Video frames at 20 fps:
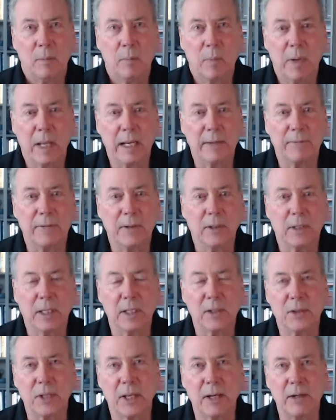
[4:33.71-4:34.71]
But if you
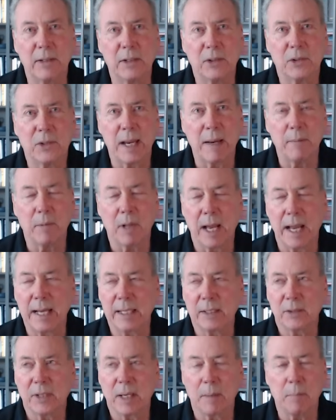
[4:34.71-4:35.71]
consider it in the same
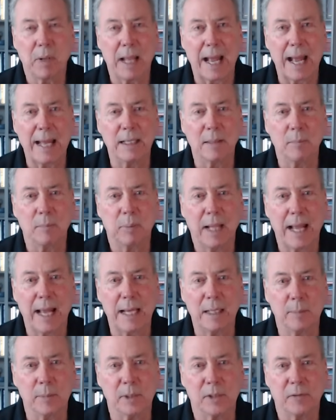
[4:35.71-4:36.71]
light as, say, platinum,
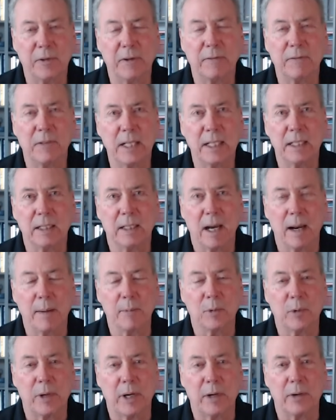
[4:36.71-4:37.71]
platinum is fifteen
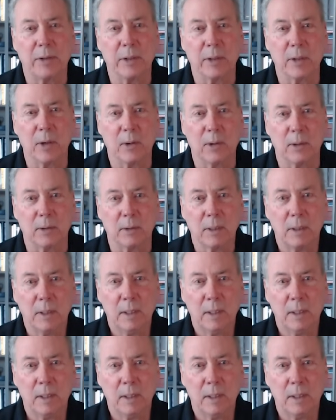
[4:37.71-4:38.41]
times rarer than gold.